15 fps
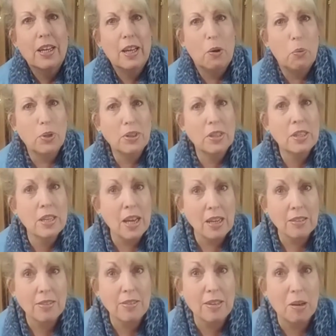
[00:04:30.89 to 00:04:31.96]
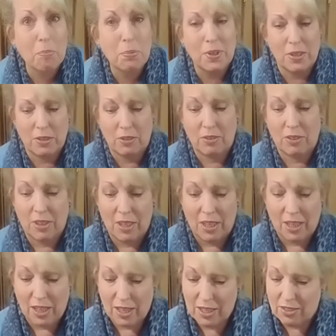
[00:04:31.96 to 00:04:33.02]
Now what the next step is,
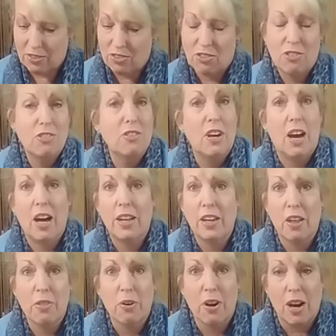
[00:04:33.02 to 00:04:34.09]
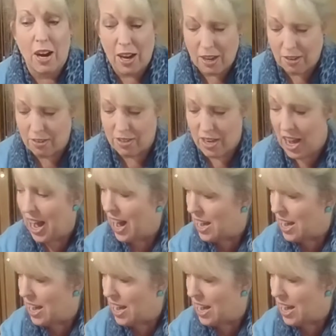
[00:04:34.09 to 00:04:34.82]
is another iron.